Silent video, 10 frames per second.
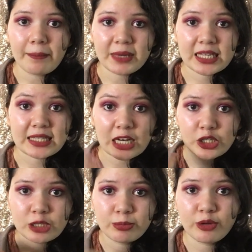because that'll
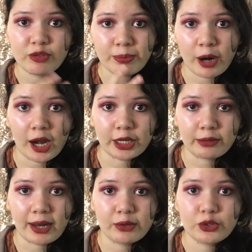just move the product
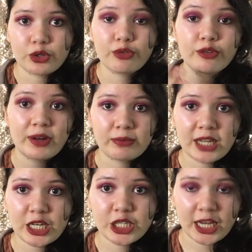around. So for
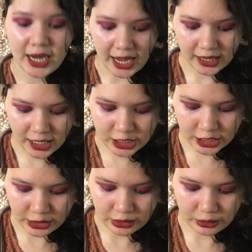foundation, I like
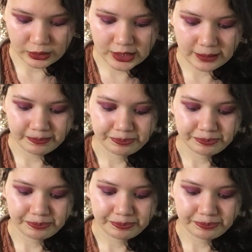to use